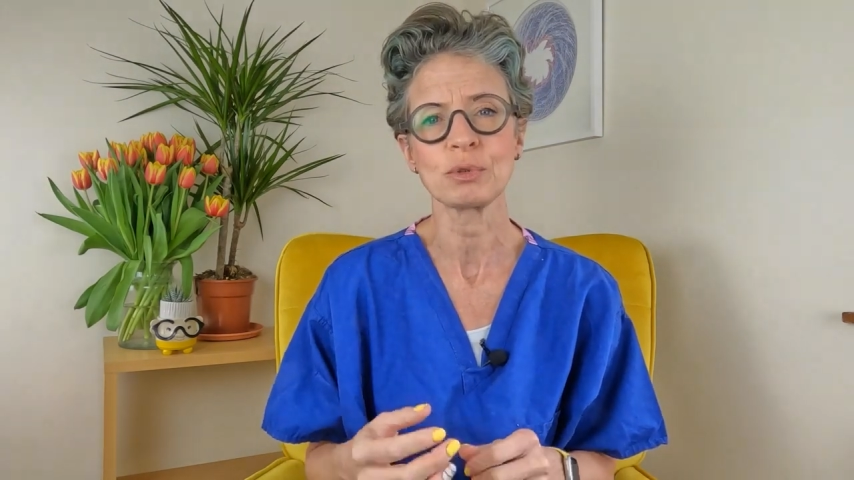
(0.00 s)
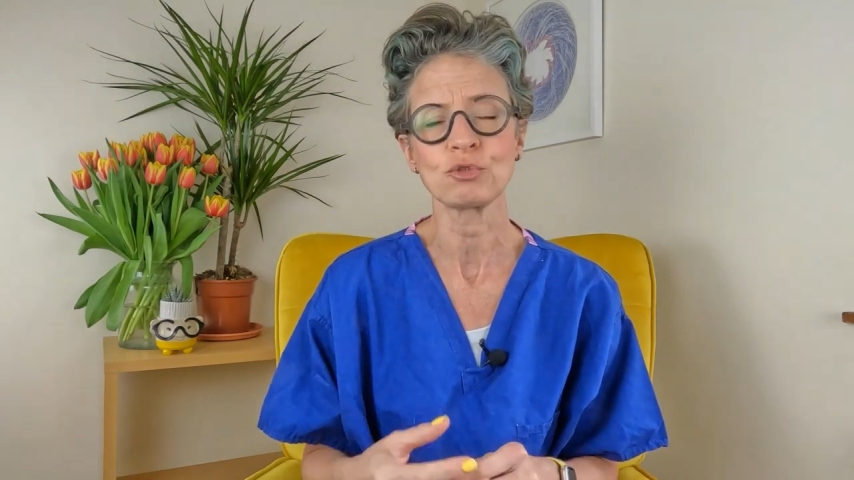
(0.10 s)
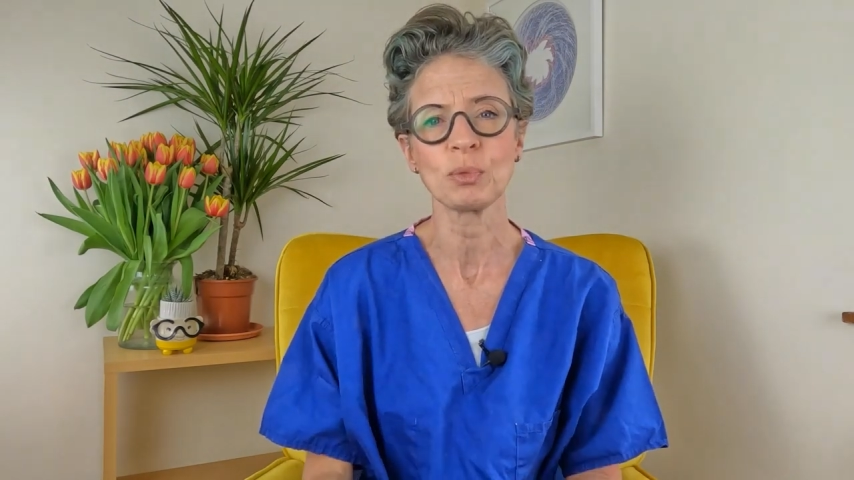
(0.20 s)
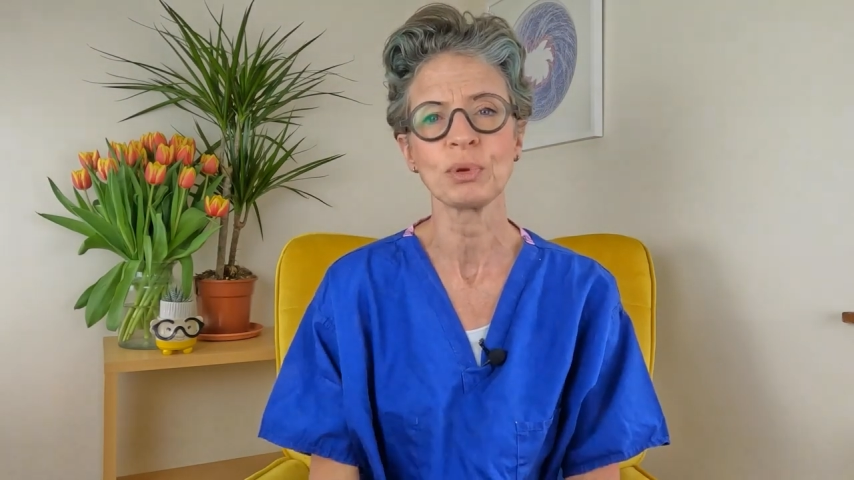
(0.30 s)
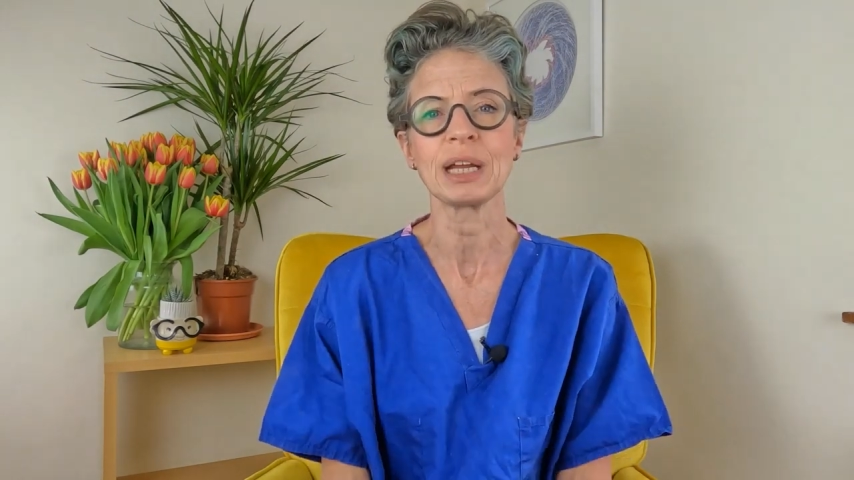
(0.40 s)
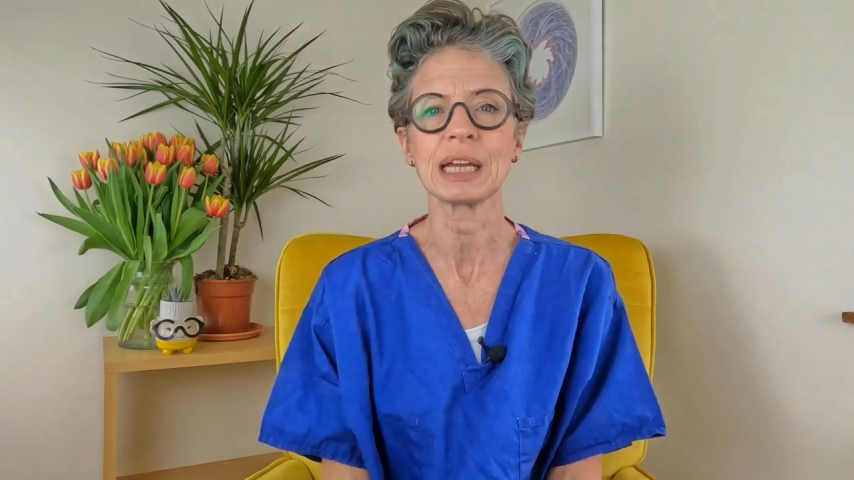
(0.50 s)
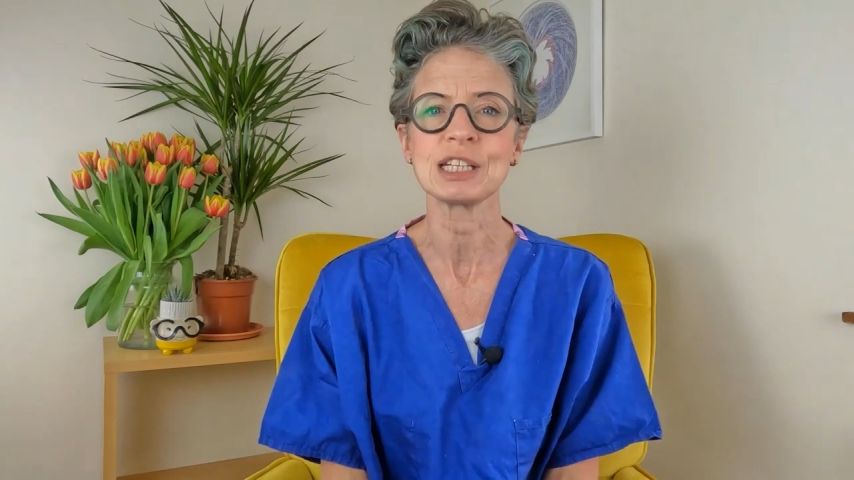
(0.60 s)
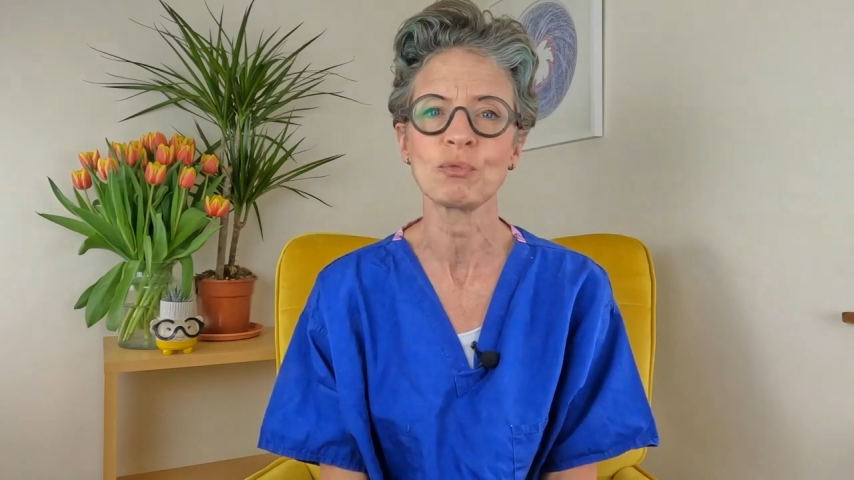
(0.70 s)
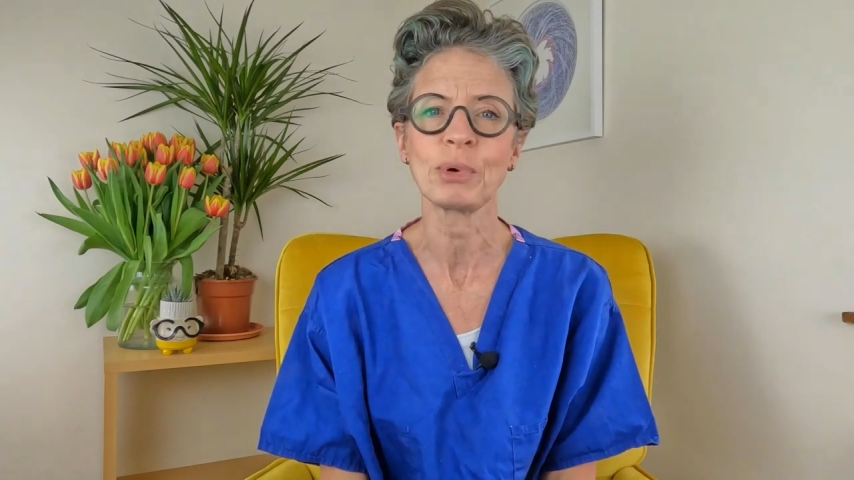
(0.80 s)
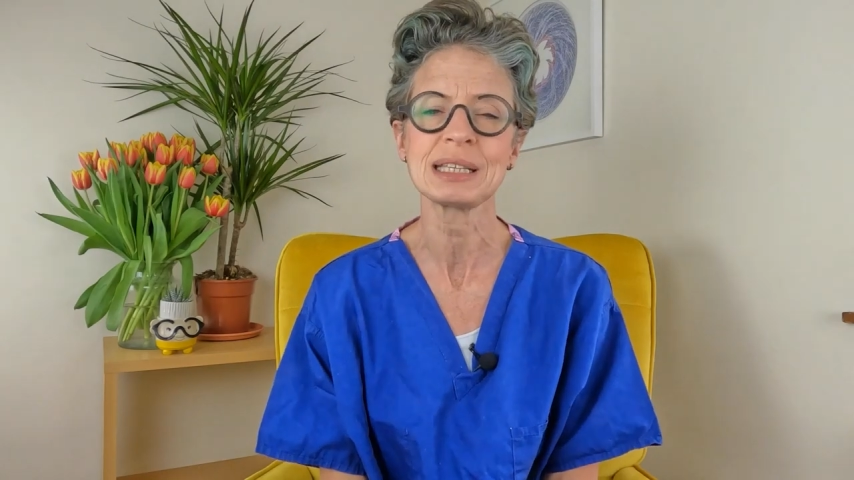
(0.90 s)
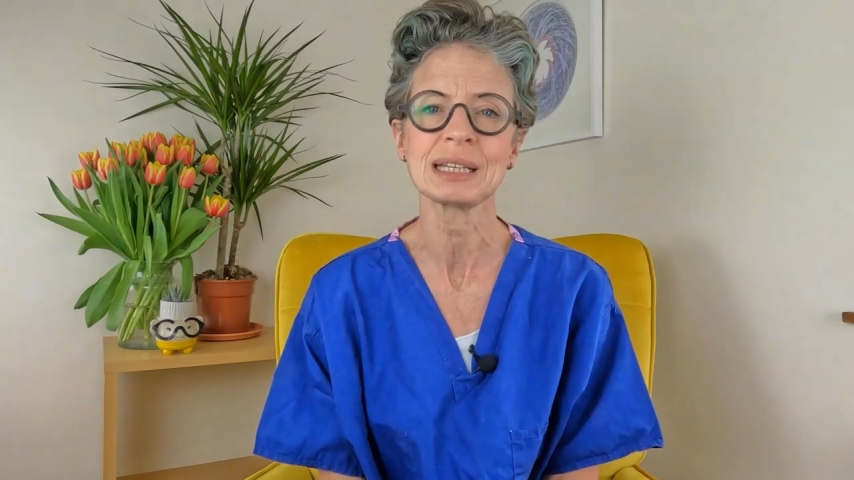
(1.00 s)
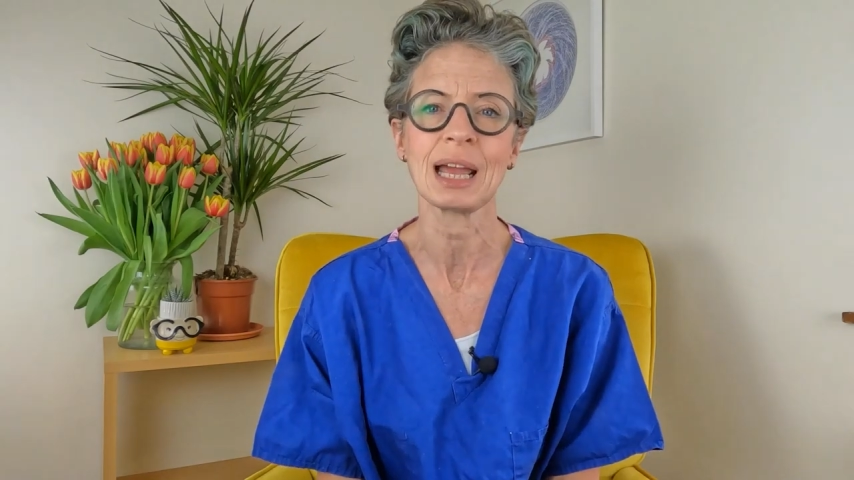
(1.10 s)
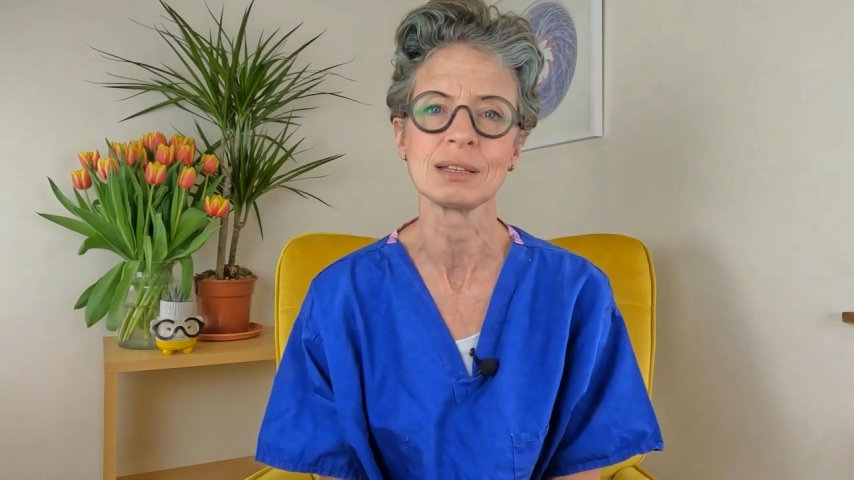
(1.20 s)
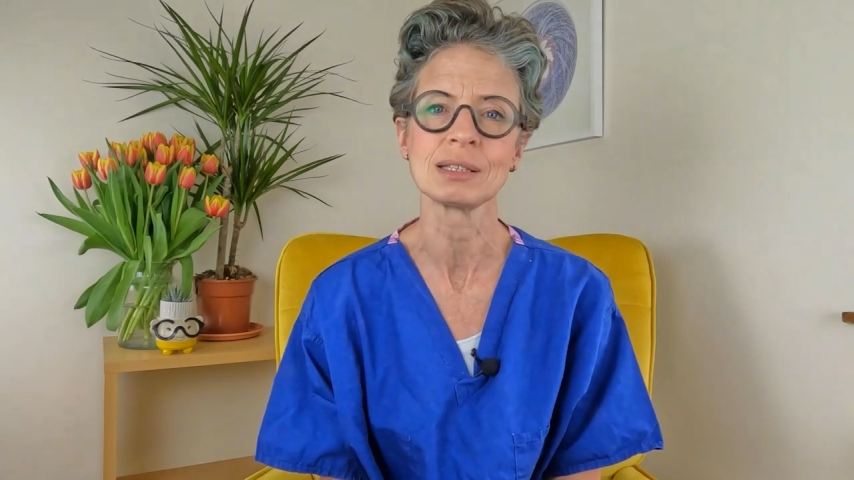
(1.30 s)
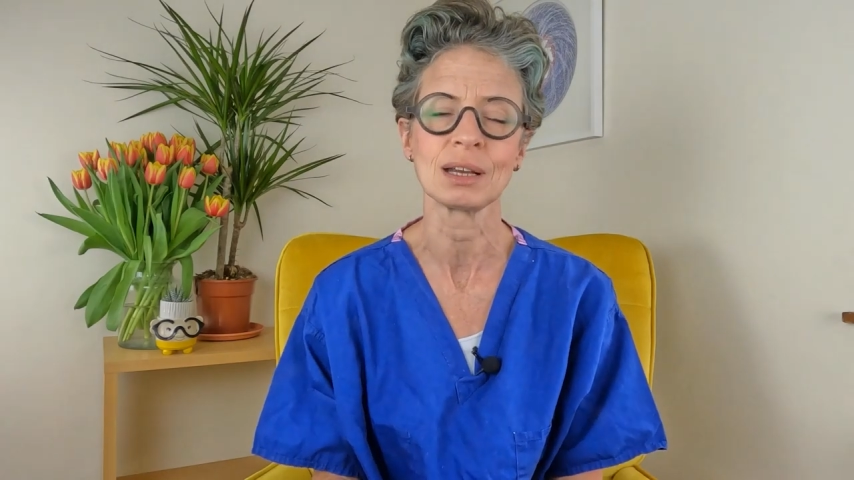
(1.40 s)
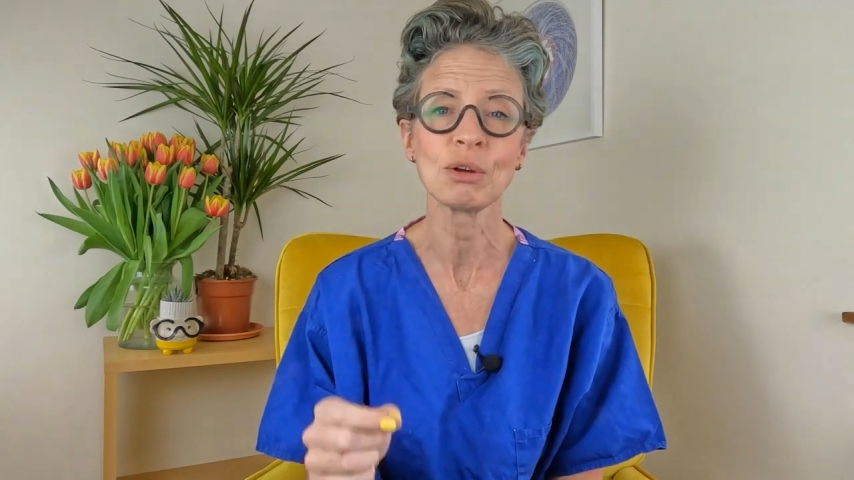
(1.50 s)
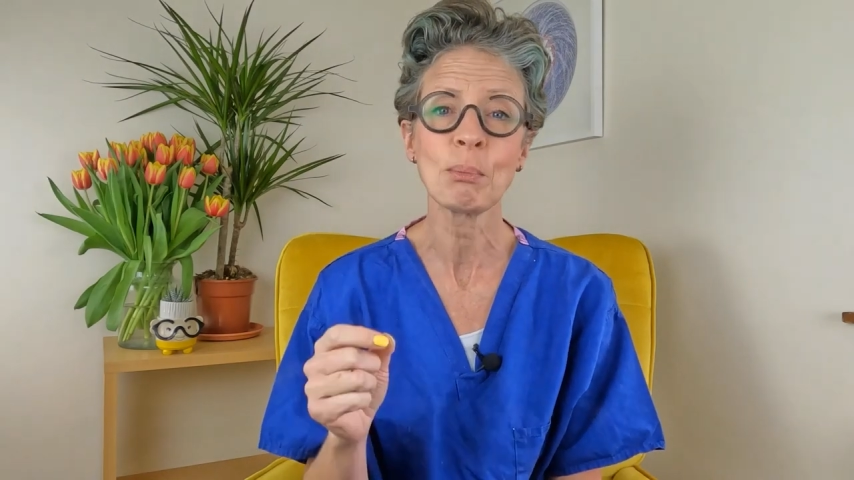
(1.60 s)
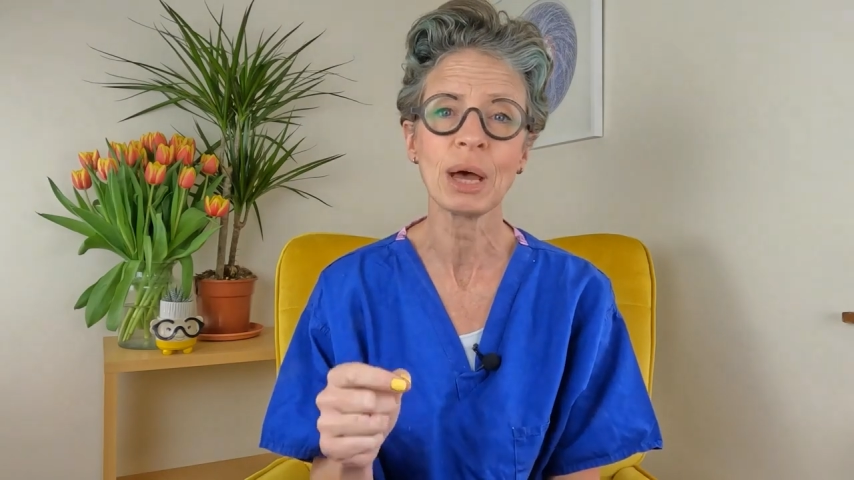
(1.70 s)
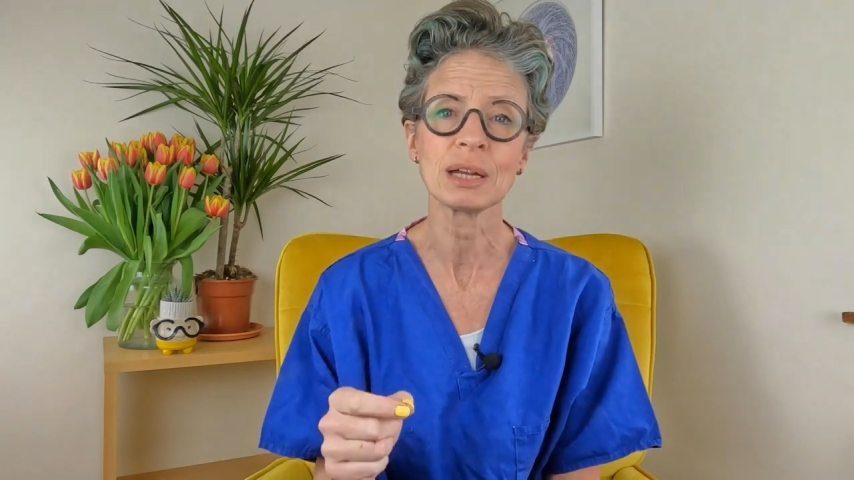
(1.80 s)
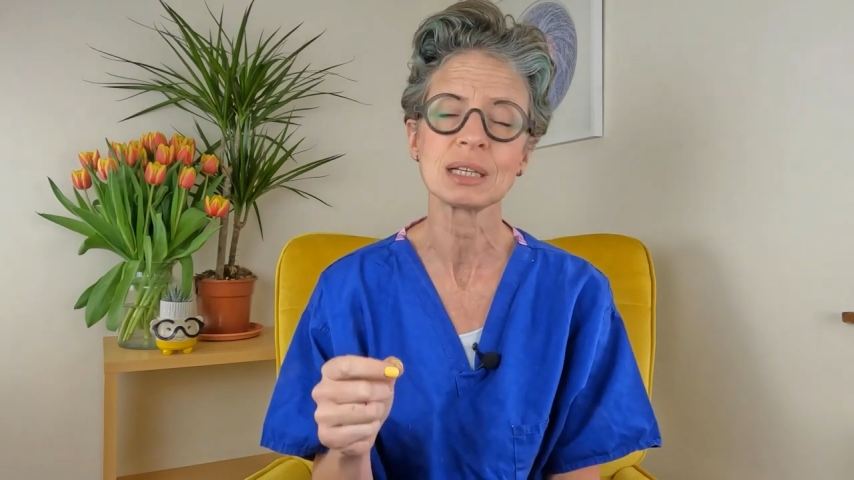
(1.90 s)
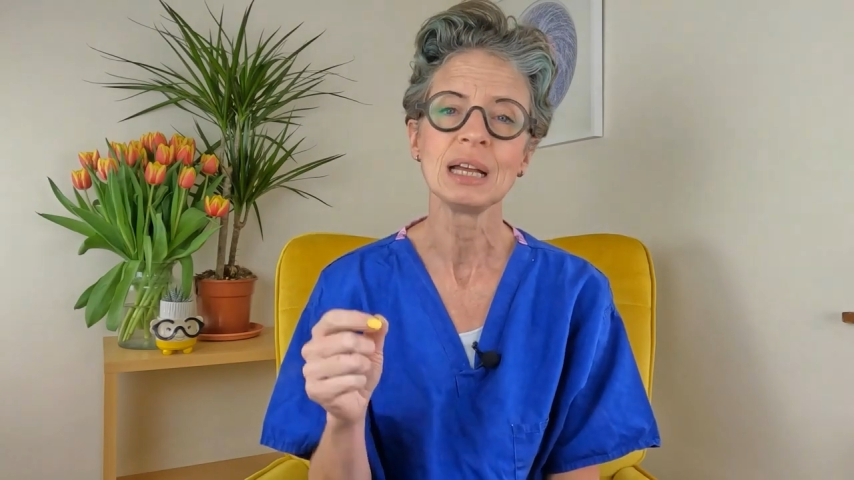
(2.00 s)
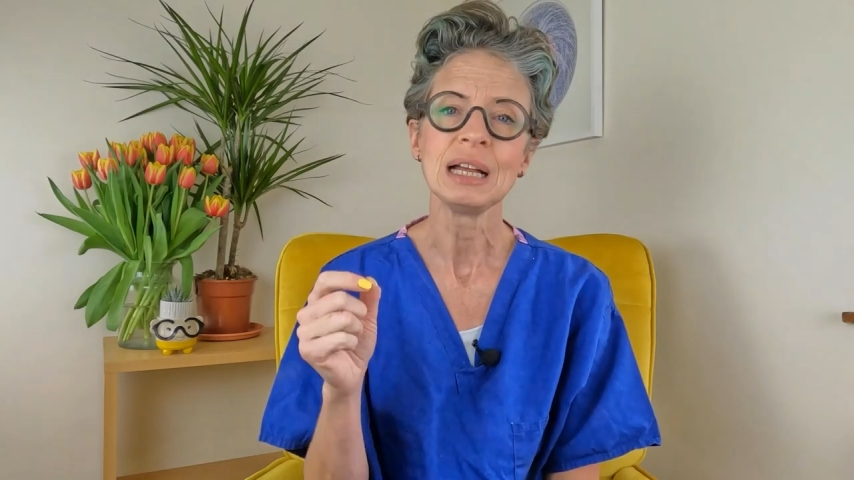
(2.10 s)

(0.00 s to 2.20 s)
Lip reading: with triple-negative breast cancer. But